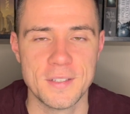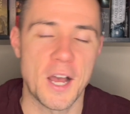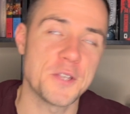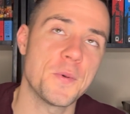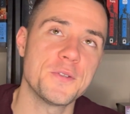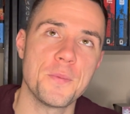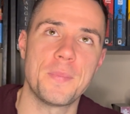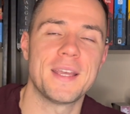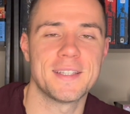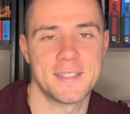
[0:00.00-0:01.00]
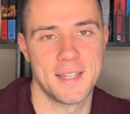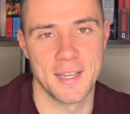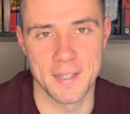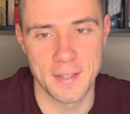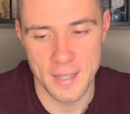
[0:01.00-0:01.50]
I suppose the biggest
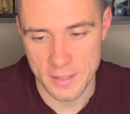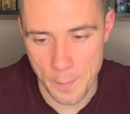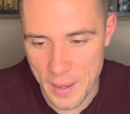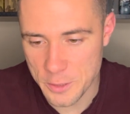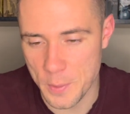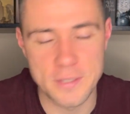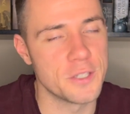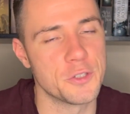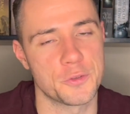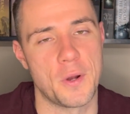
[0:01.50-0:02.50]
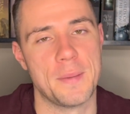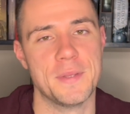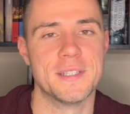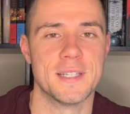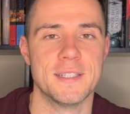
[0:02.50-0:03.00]
thing, the best way to describe
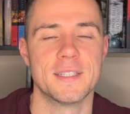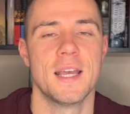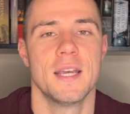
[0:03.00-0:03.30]
this is